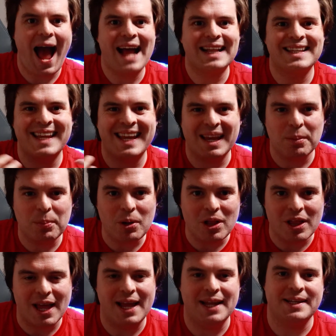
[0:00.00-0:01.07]
A
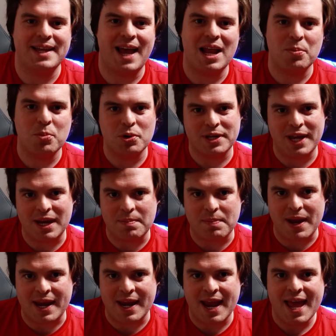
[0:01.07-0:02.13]
table in
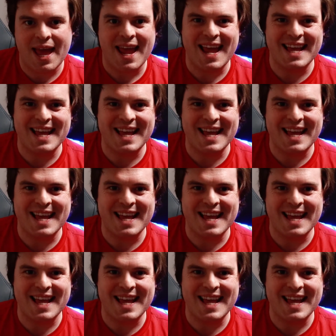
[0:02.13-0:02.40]
DynamoDB